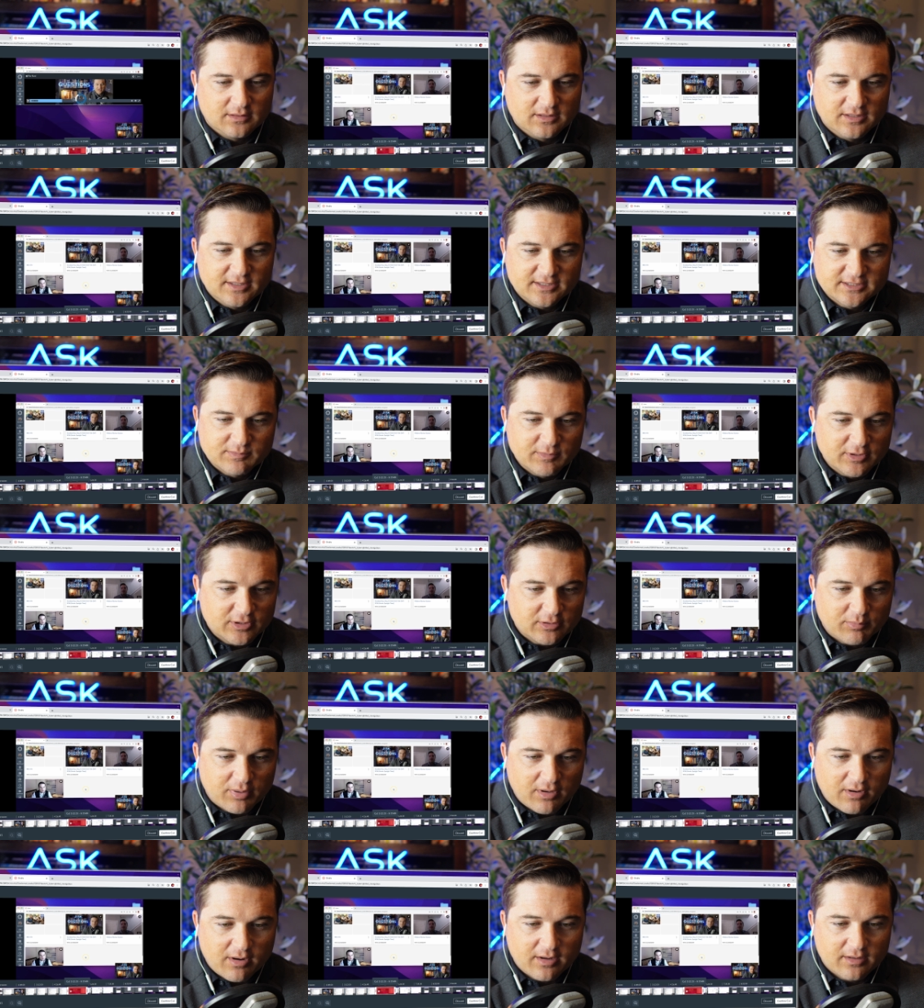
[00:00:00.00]
this middle
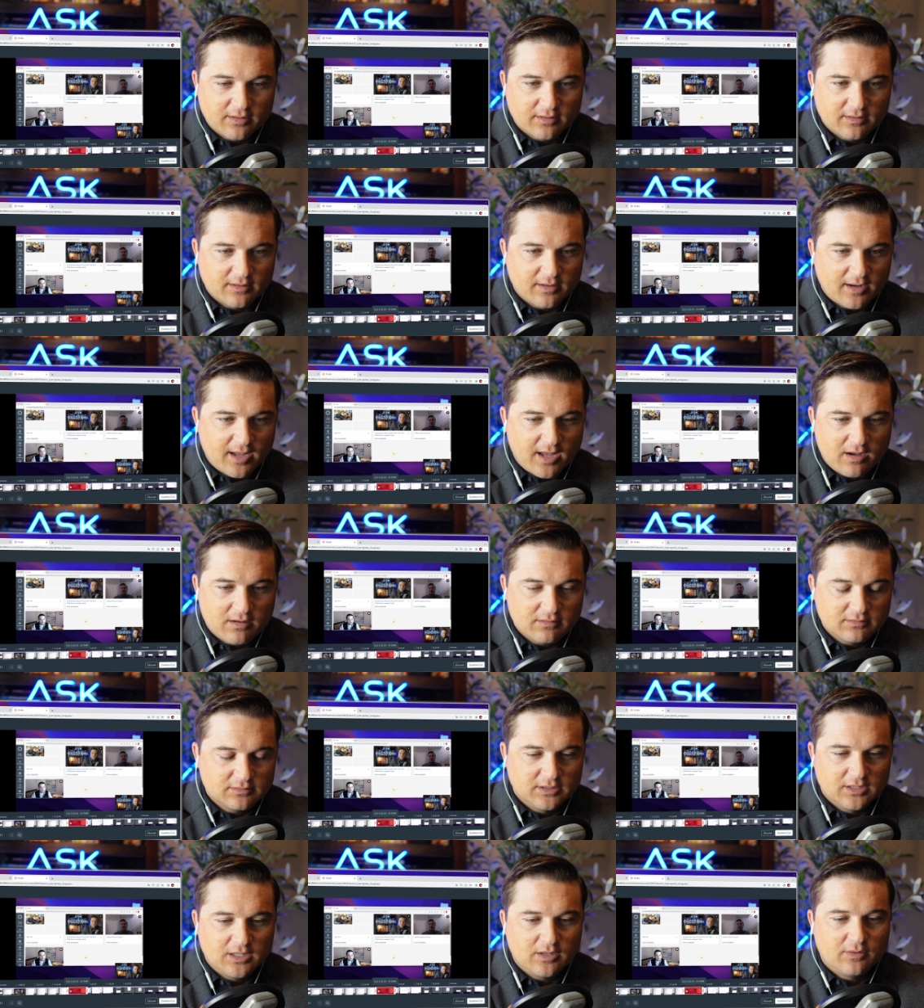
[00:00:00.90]
part
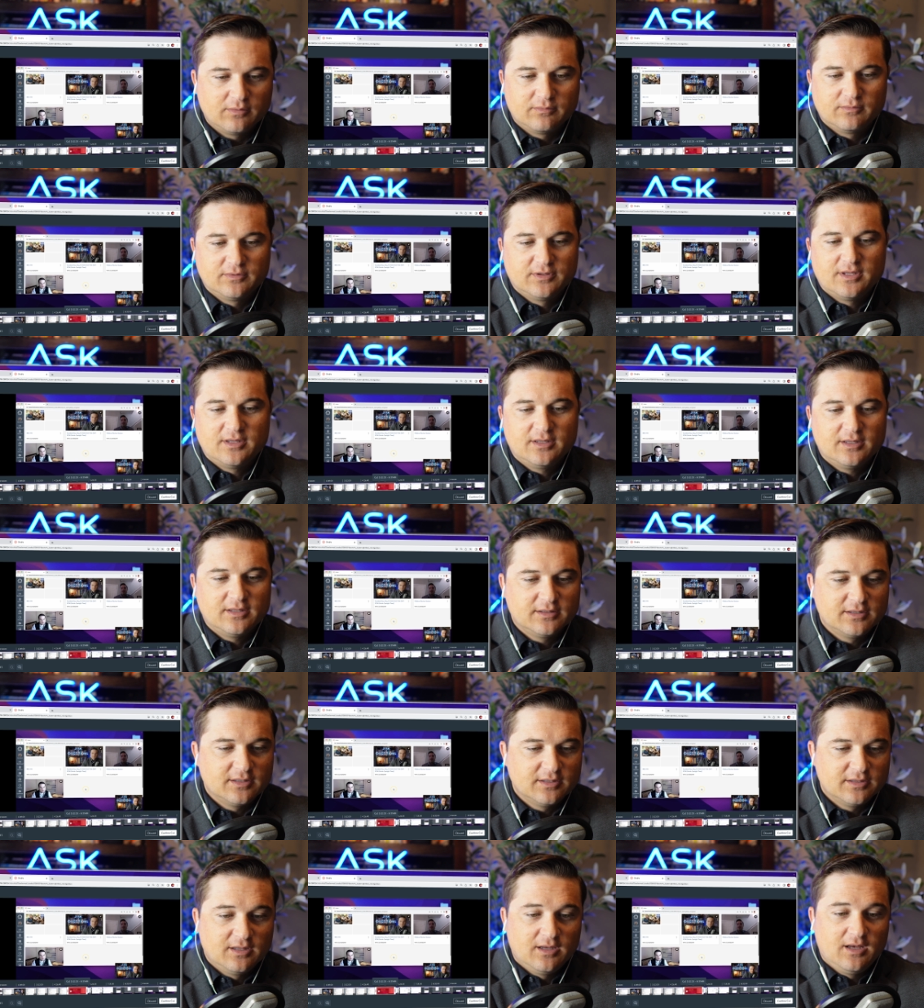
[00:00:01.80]
out, you know, the
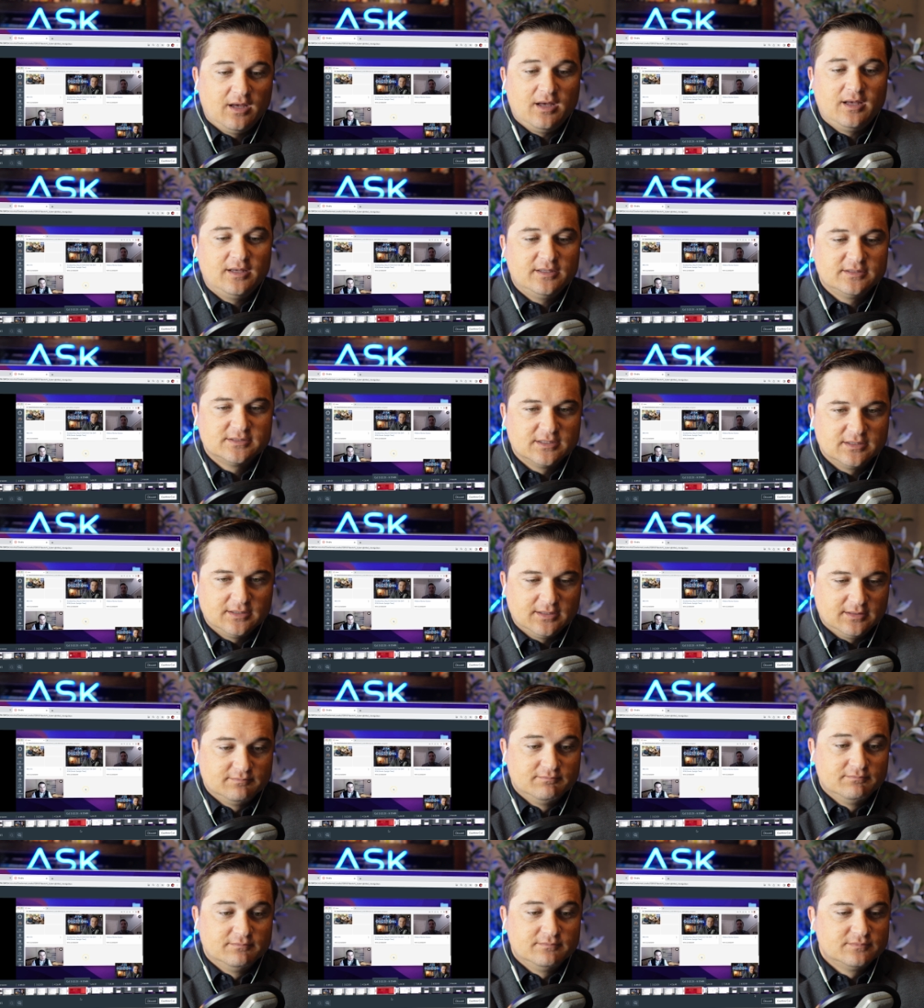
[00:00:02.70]
uhs and
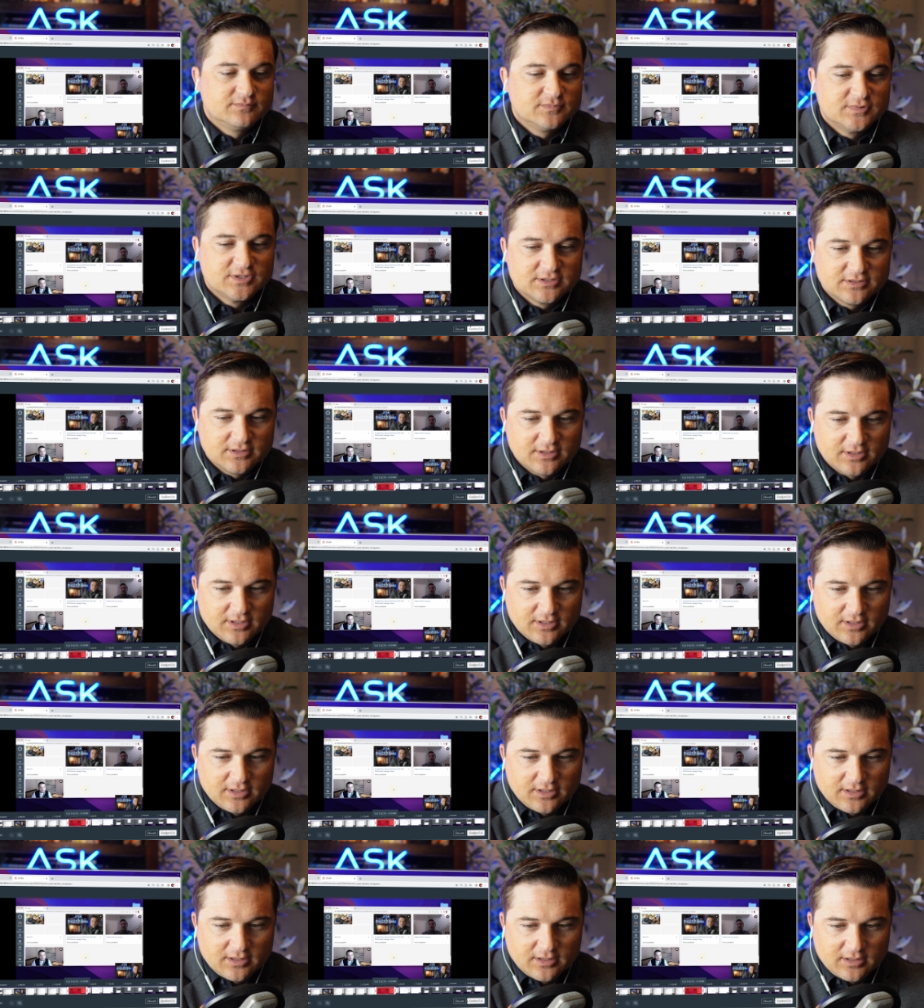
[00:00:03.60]
the hmms.
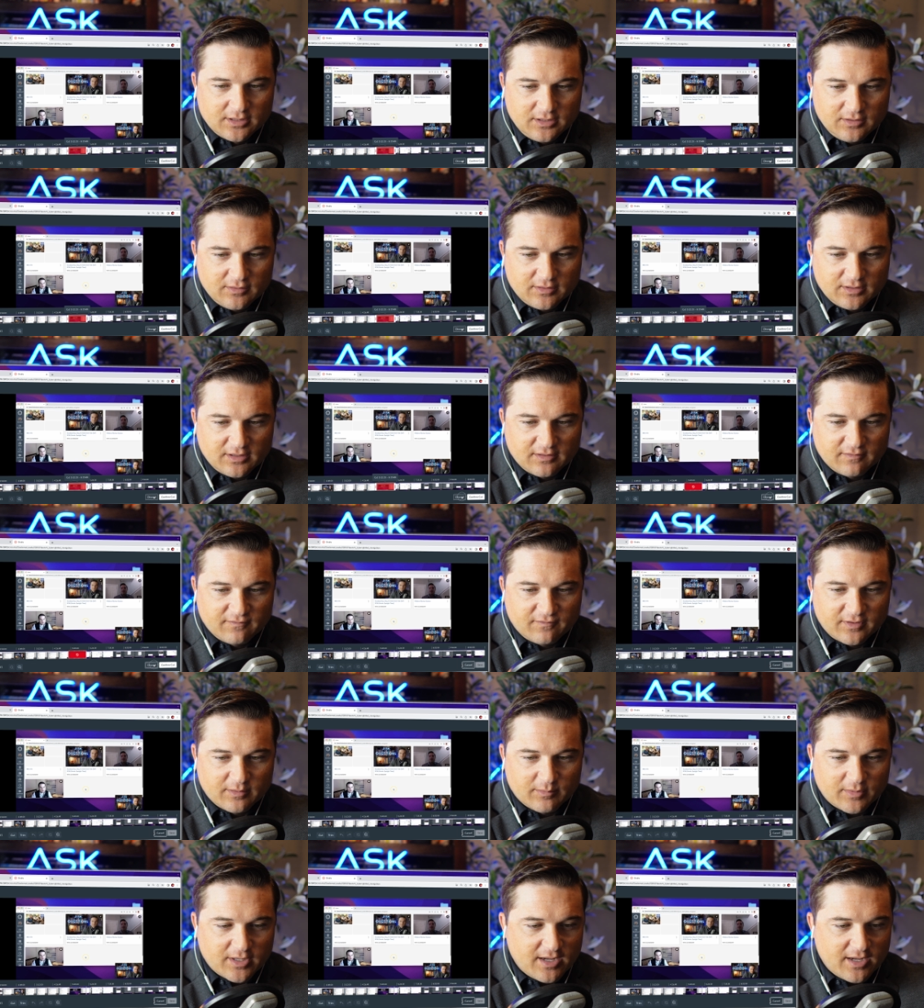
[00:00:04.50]
You can confirm